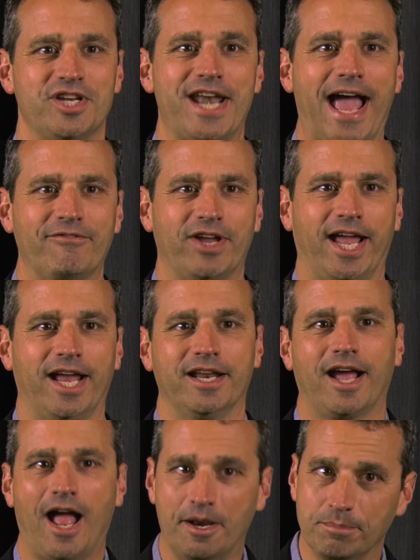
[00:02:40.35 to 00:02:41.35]
to navigate.
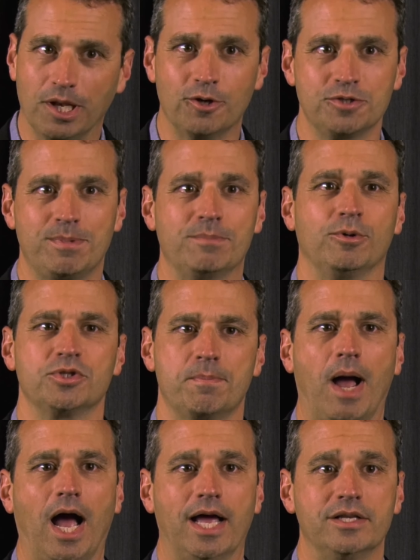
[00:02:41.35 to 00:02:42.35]
It kind of blows people's
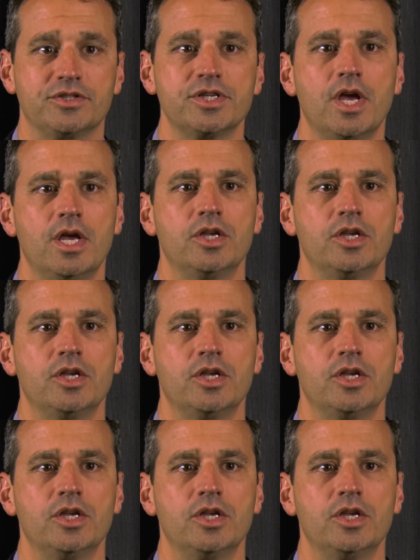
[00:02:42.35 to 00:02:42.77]
minds.